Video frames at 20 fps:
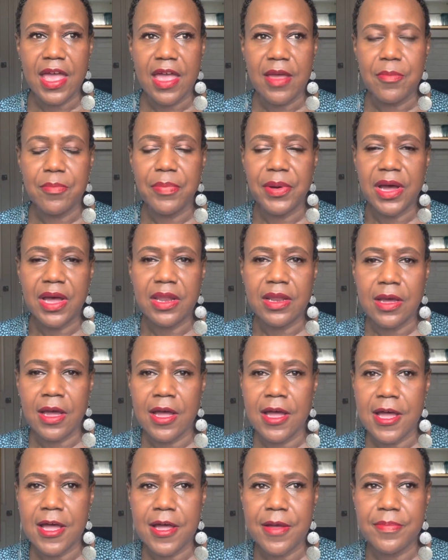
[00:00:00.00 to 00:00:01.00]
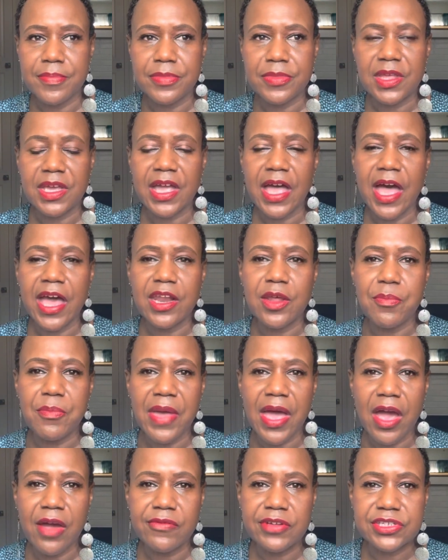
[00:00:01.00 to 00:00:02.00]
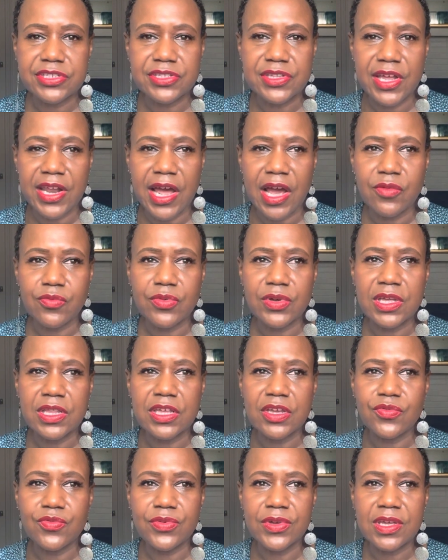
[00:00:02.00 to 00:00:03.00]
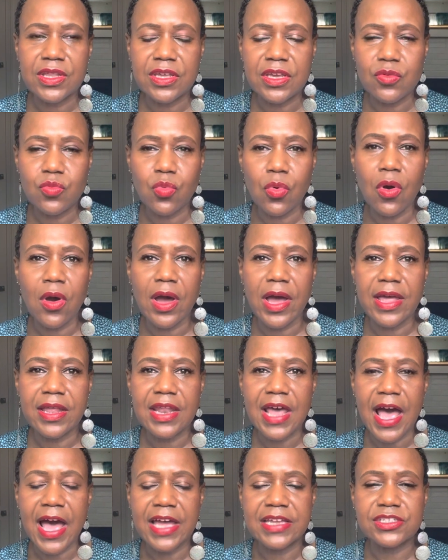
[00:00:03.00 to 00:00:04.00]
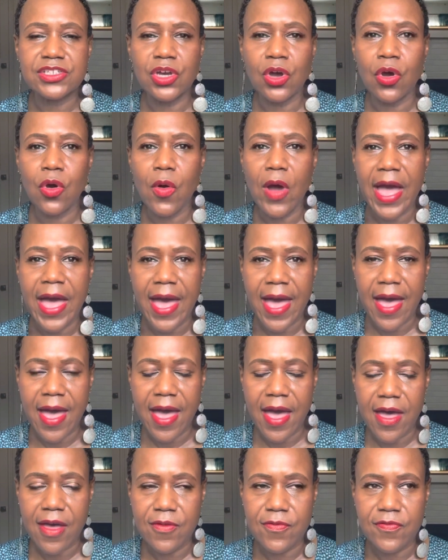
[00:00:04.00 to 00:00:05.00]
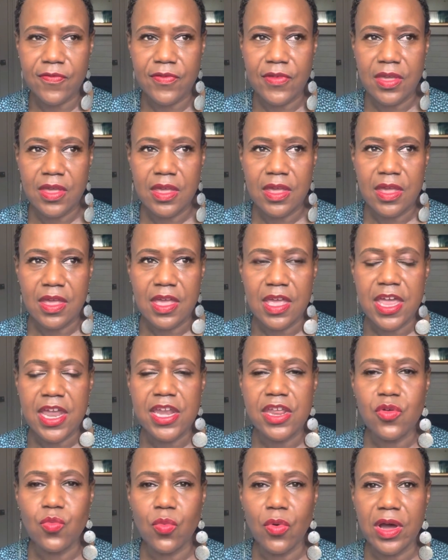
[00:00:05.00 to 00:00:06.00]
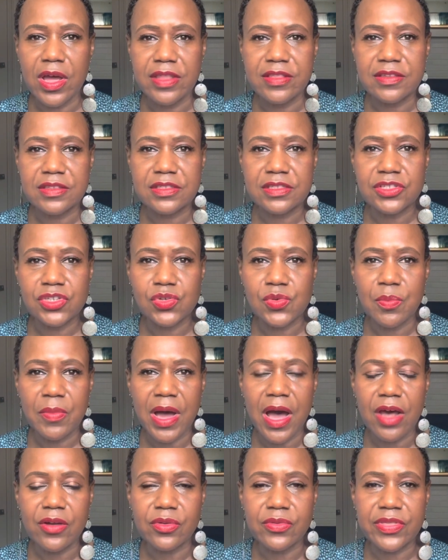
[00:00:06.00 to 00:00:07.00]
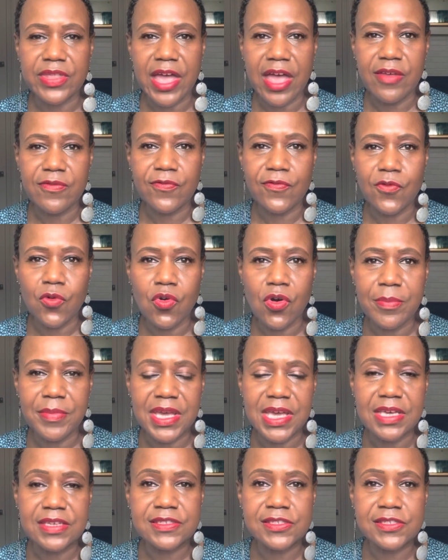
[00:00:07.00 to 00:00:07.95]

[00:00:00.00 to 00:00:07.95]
But um, the kind of marriage that I really, really want, I don't have anyone to model that for me.